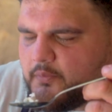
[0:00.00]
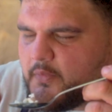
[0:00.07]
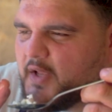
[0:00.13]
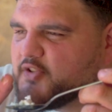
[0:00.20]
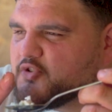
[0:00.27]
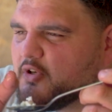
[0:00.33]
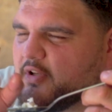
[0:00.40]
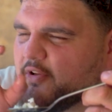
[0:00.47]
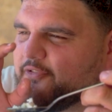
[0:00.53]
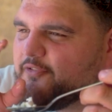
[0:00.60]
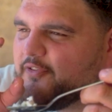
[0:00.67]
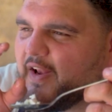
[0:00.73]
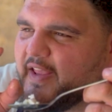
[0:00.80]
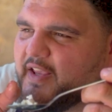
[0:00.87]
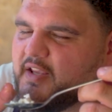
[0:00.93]
it's got the
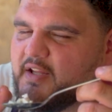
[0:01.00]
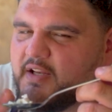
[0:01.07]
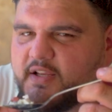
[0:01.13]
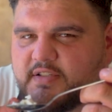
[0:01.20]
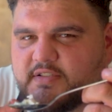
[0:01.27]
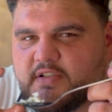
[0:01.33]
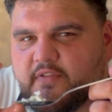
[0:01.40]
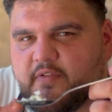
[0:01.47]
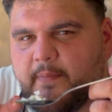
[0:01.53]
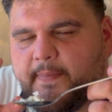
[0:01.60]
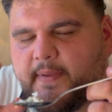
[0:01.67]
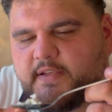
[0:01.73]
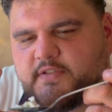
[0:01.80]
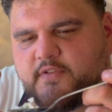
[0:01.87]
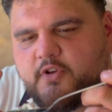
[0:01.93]
flakiness of a
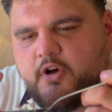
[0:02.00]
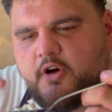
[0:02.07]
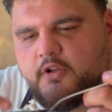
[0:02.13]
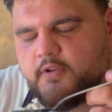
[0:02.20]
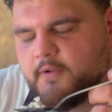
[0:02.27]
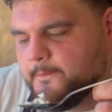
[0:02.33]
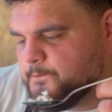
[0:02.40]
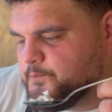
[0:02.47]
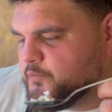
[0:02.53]
piece of cod,